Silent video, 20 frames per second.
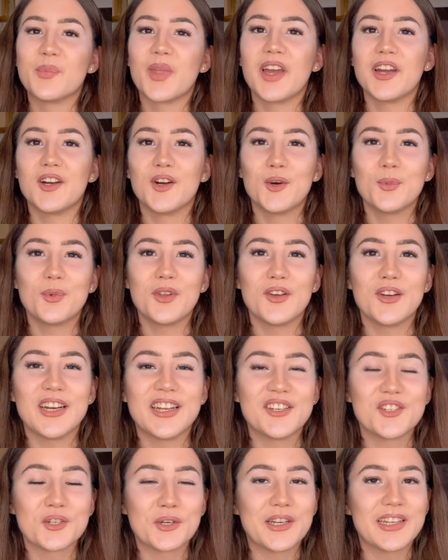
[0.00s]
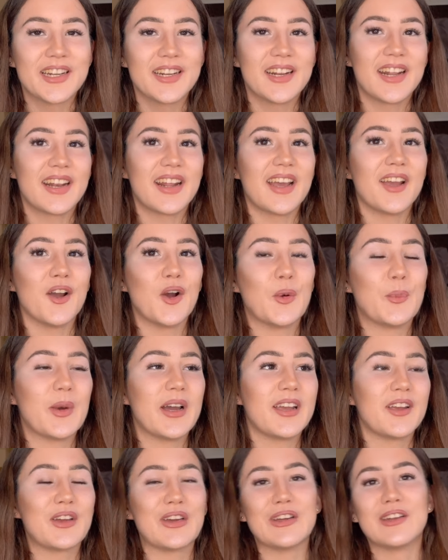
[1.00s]
I hope you enjoyed it and I hope
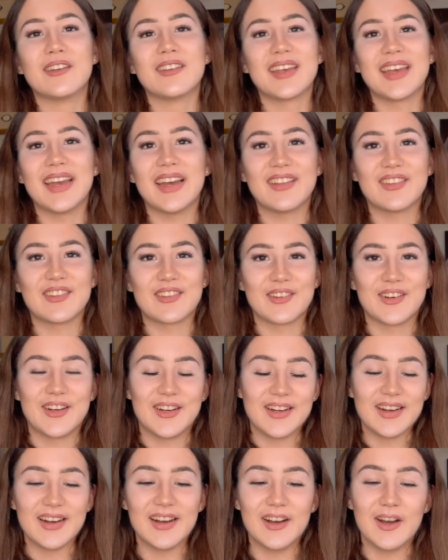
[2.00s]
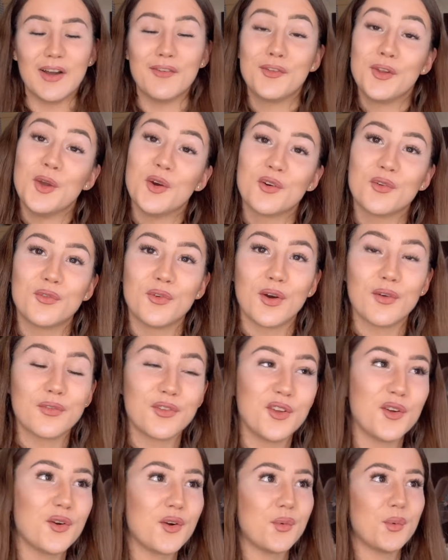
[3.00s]
I could answer a
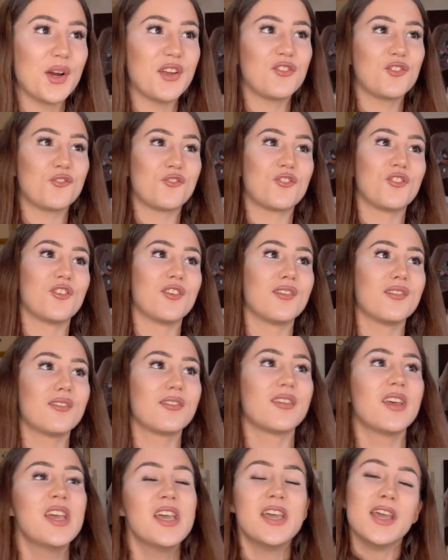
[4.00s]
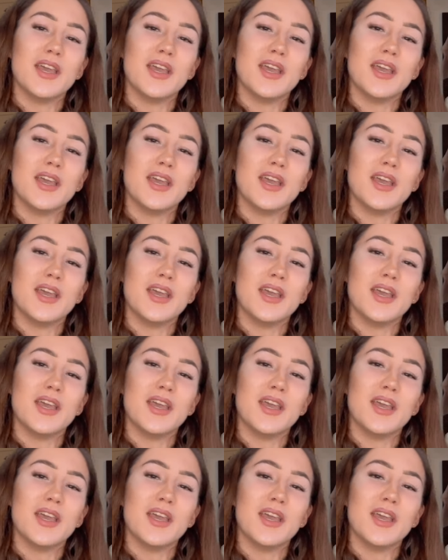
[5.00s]
few questions.